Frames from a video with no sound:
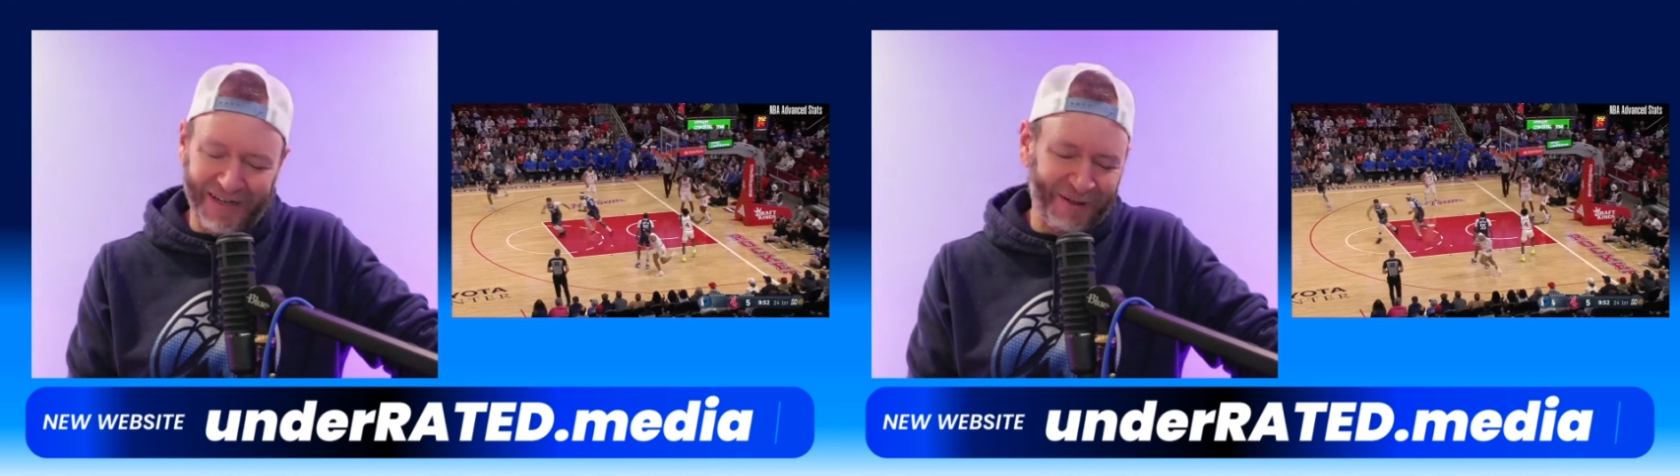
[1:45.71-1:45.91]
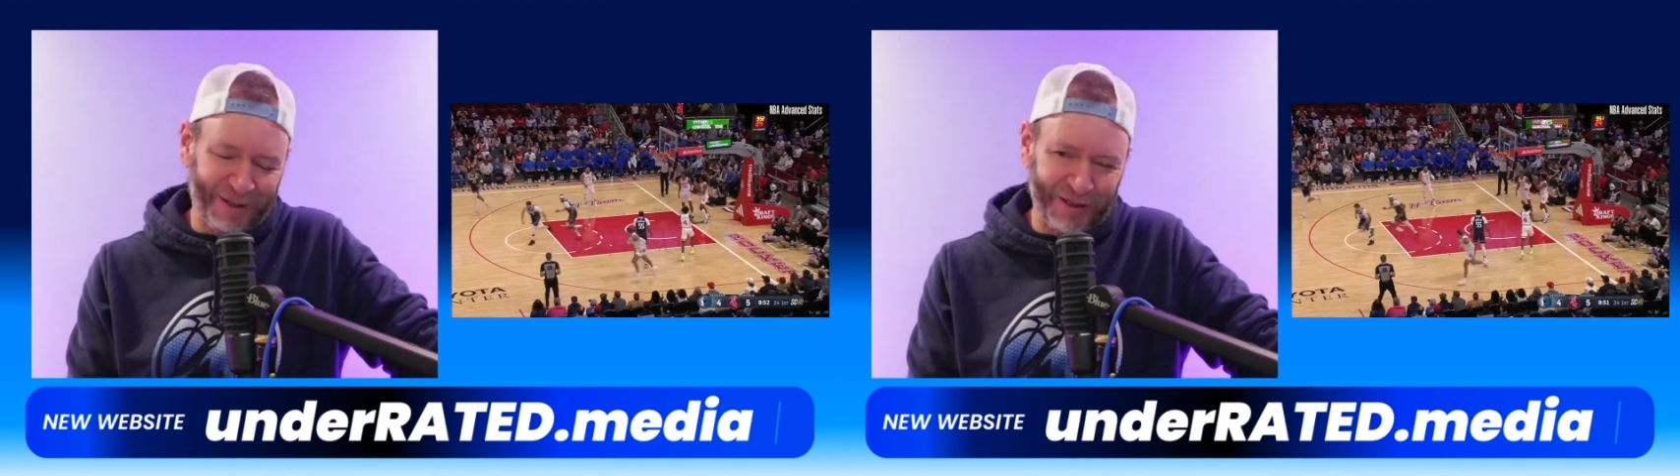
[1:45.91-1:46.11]

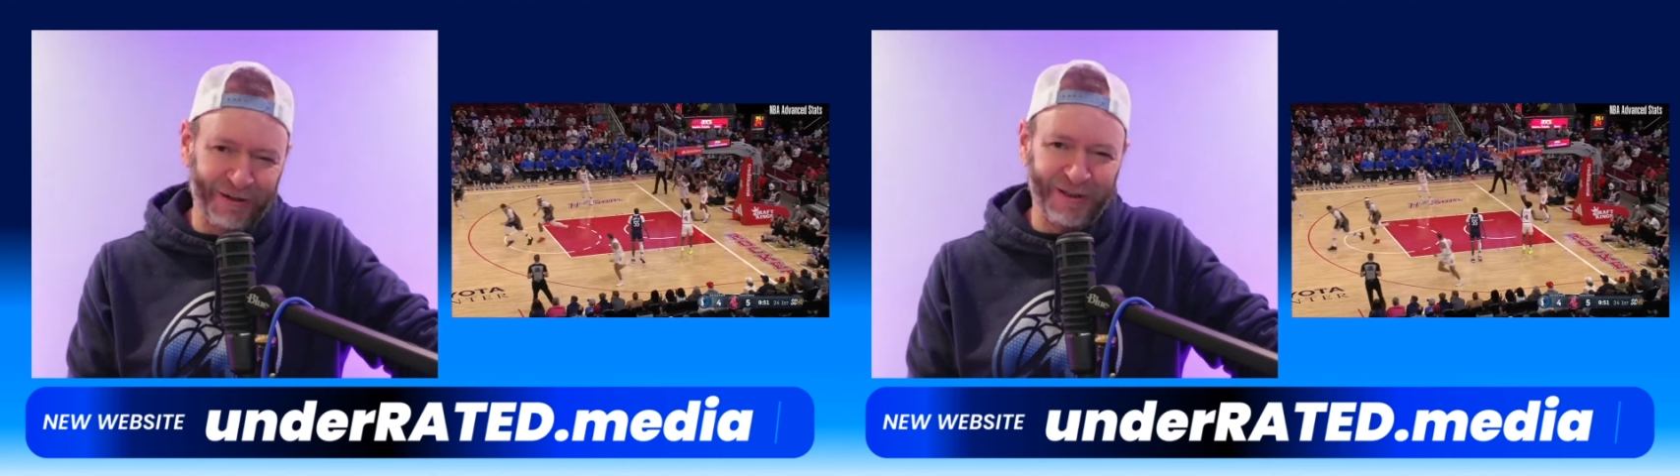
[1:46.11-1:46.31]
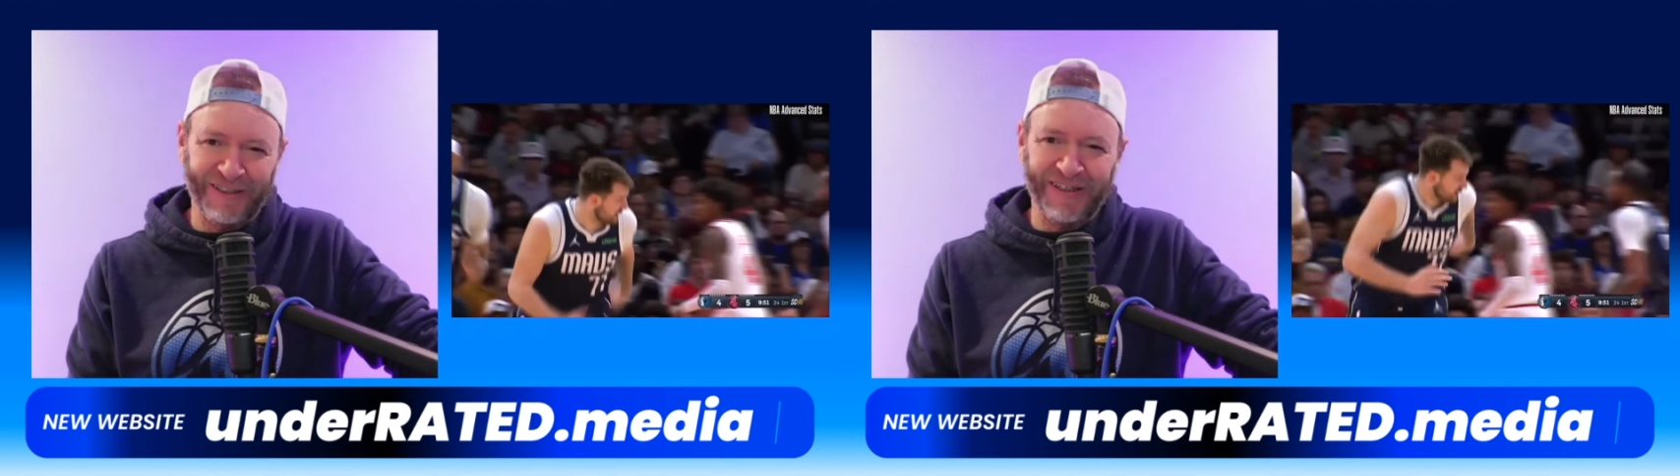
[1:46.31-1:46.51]

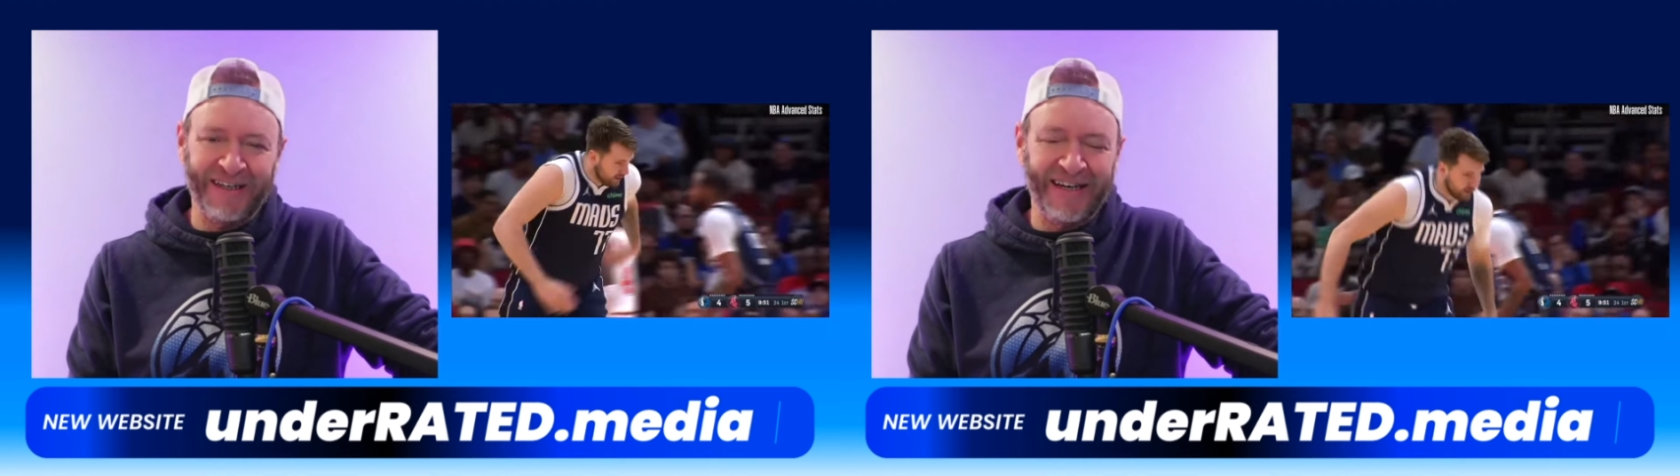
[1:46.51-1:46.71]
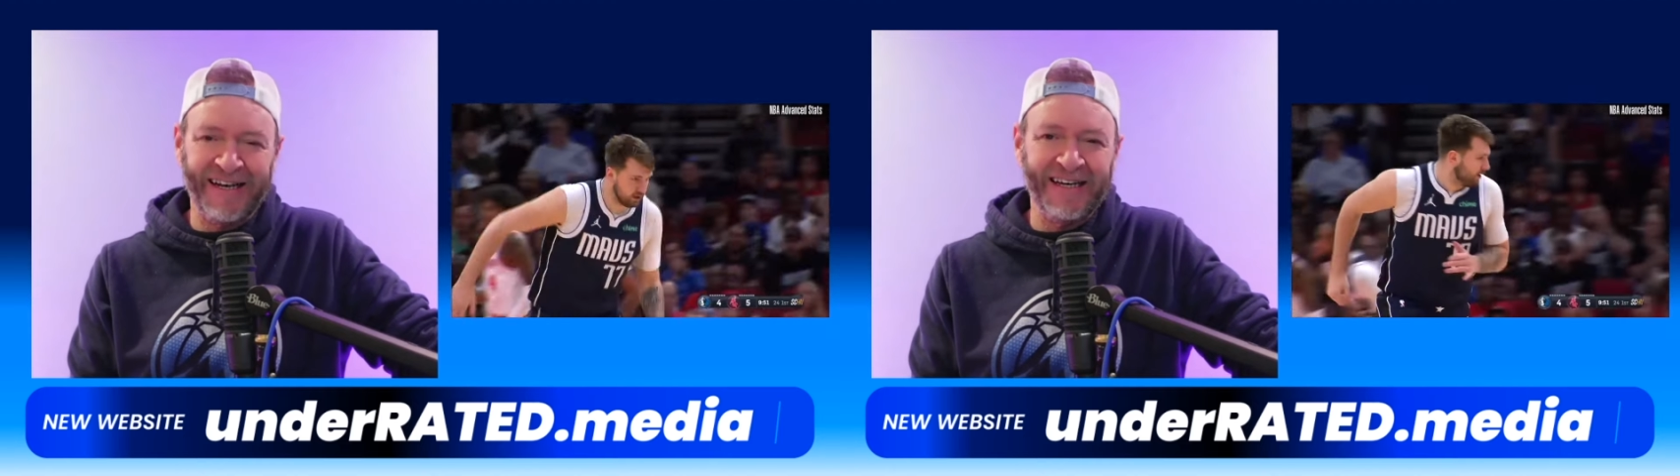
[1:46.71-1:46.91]

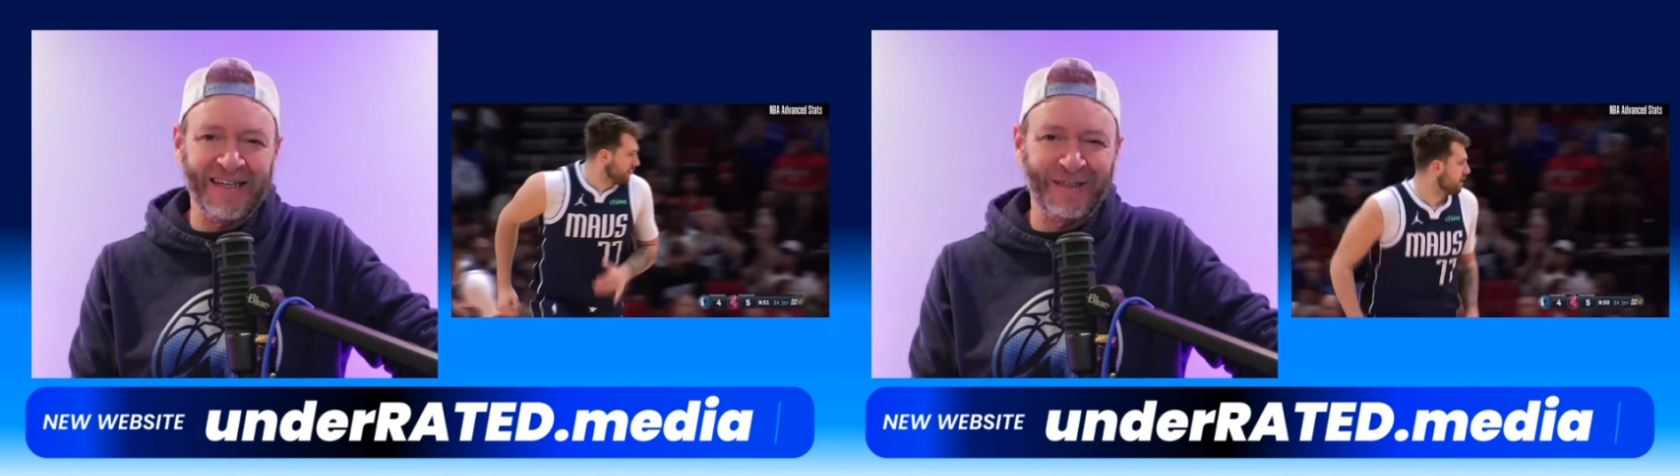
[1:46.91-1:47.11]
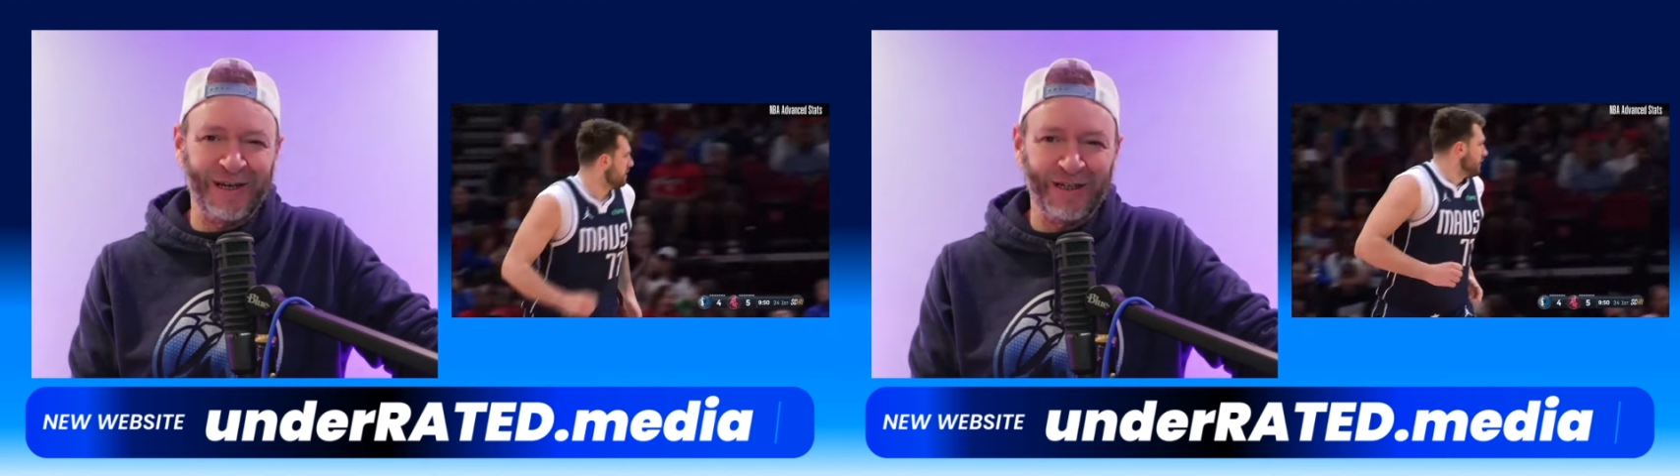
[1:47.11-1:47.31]
seriously,
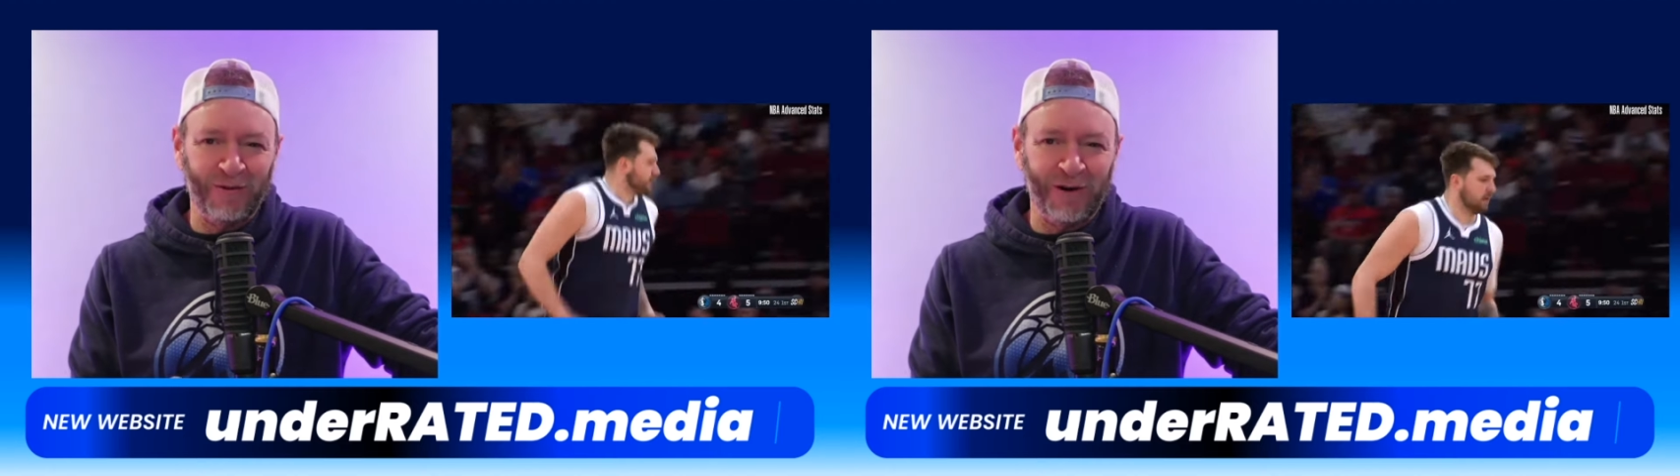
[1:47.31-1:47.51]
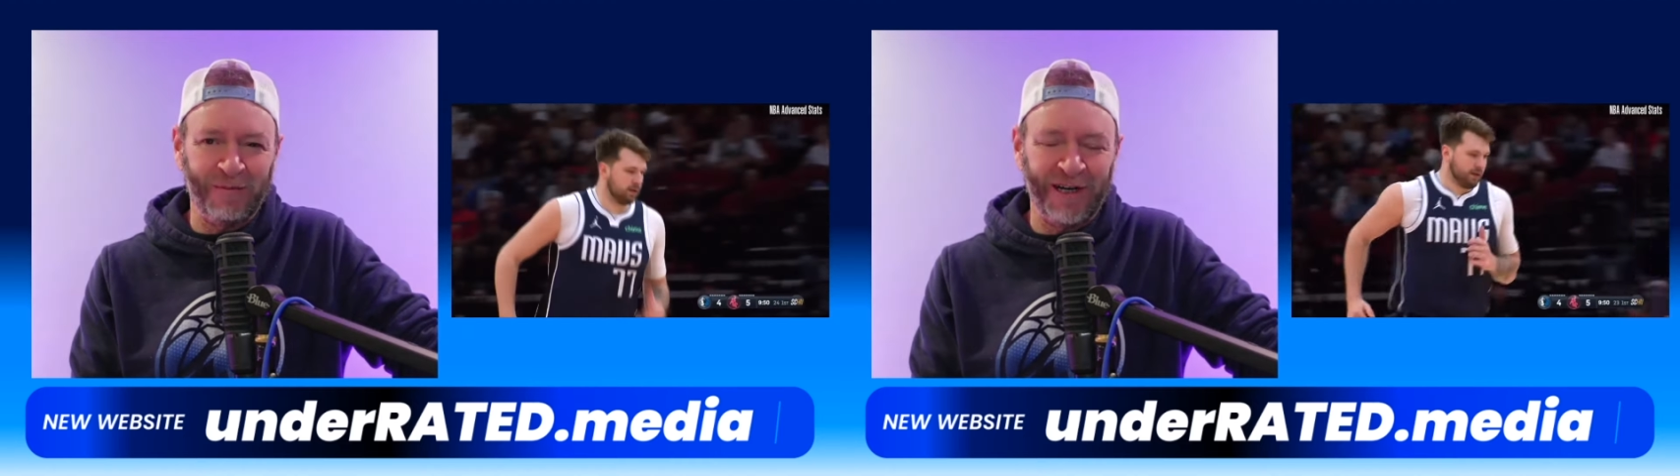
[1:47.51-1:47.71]
he's
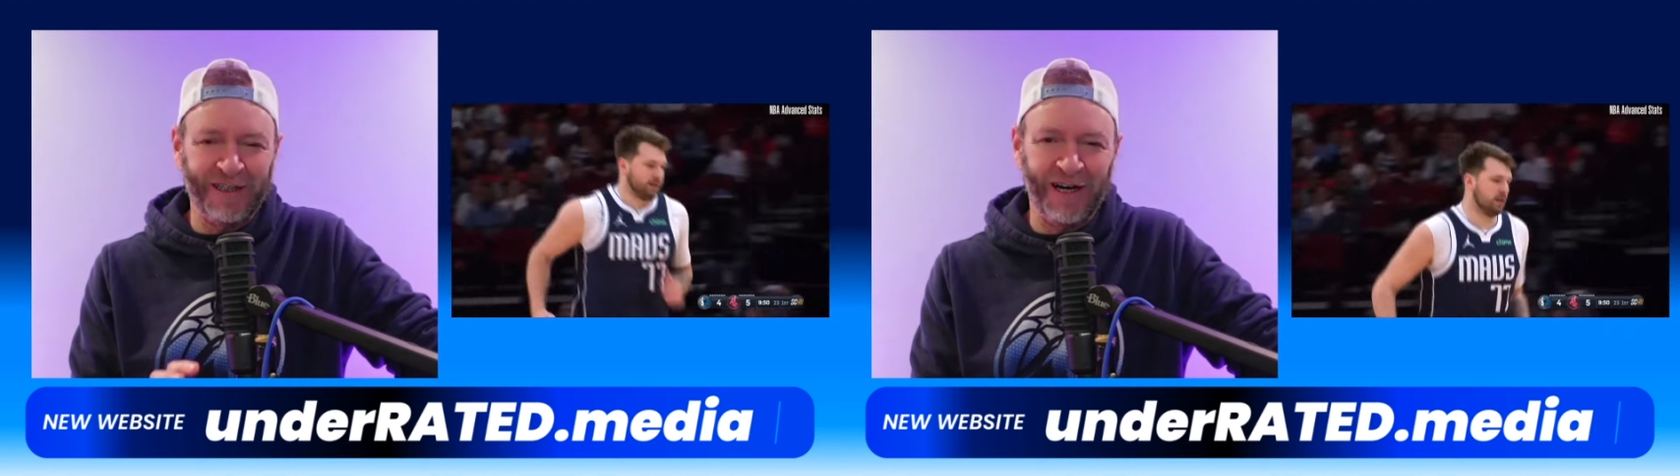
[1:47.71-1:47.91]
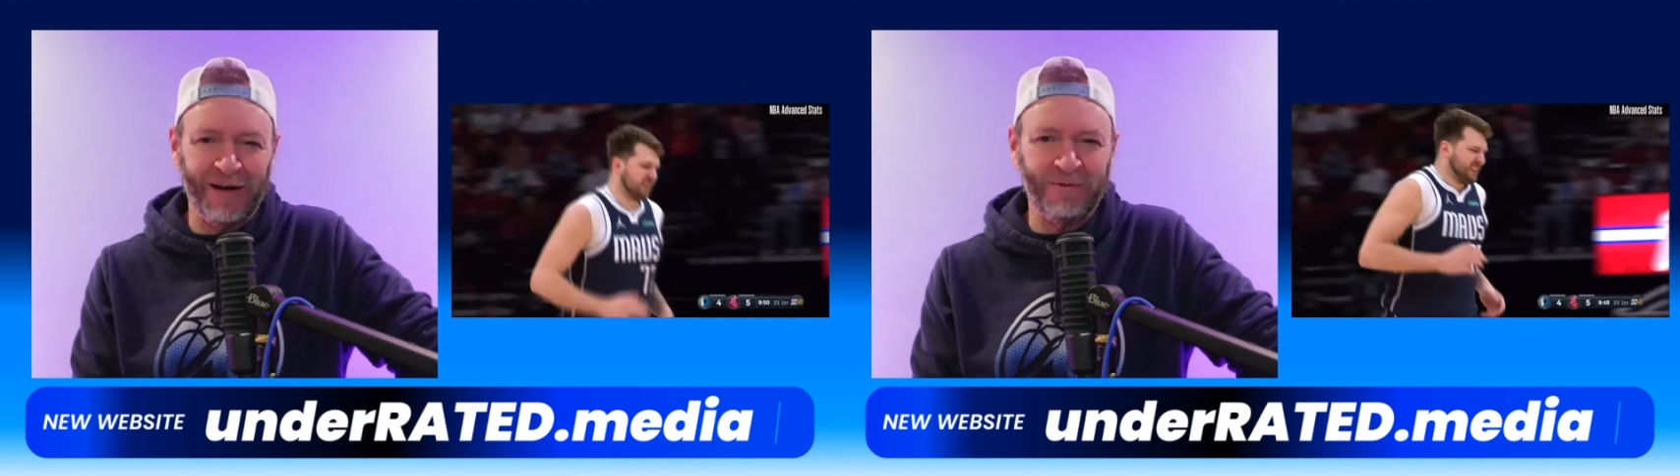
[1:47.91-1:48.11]
one of my top